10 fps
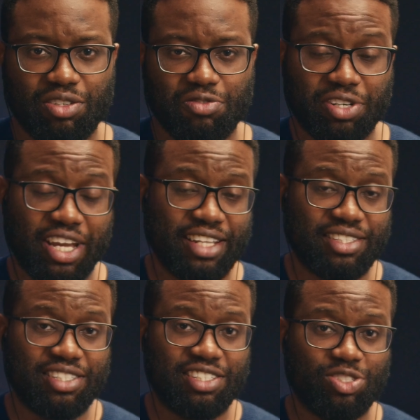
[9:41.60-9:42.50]
For the
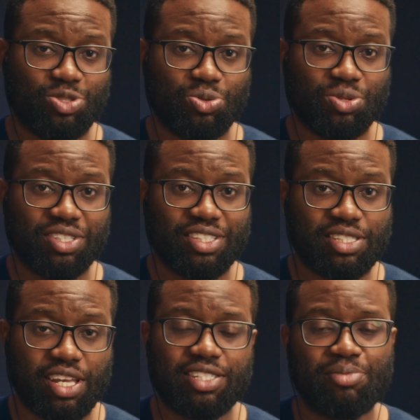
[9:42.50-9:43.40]
NTG2,
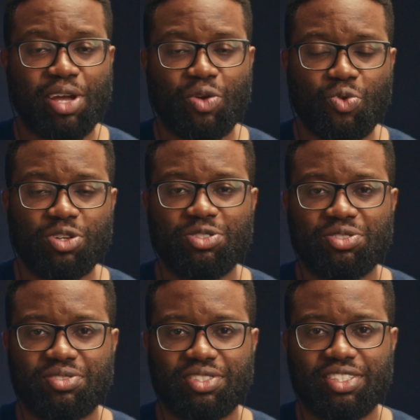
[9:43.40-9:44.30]
testing mic 1, 2,
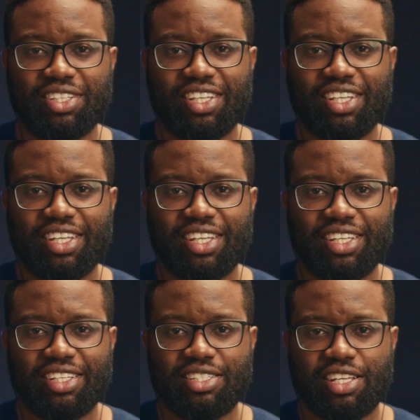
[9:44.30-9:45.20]
3,
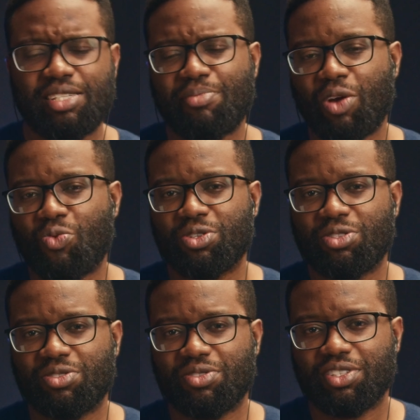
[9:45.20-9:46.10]
testing mic 1,
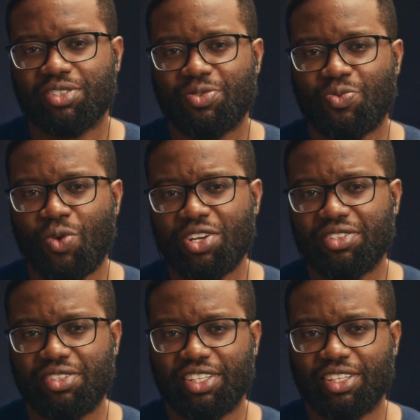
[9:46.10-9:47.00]
2, 3. What do you
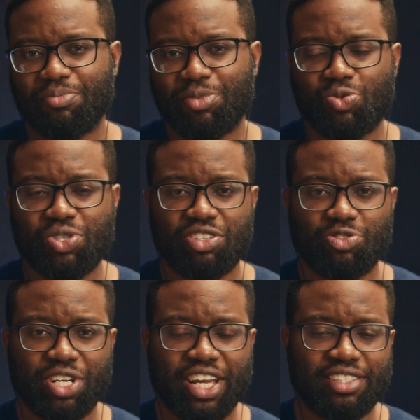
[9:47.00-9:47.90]
think between the
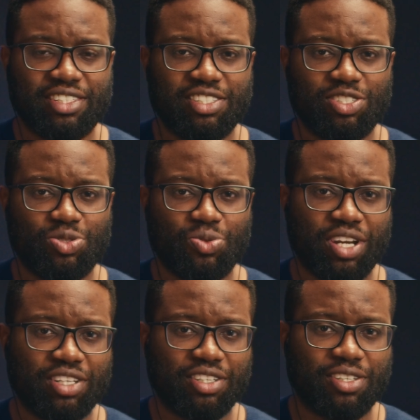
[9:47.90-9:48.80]
Rode NTG2
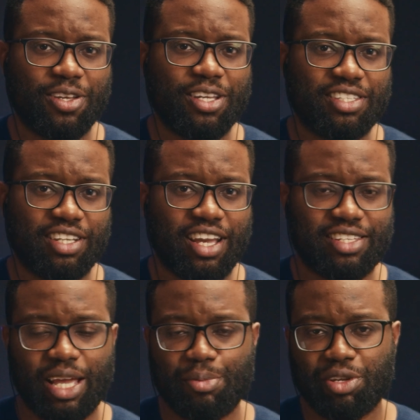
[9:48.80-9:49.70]
and the
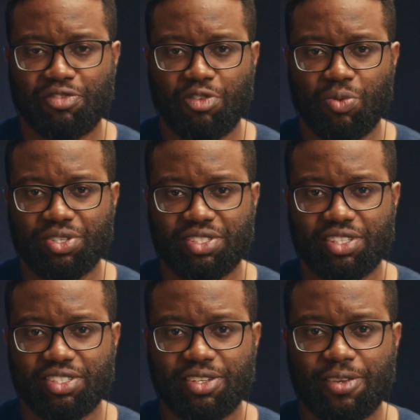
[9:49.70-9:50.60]
Sennheiser
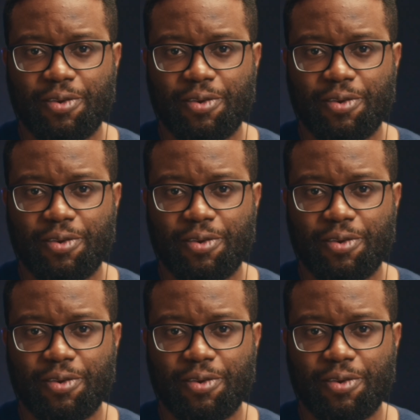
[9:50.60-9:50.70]
MK416?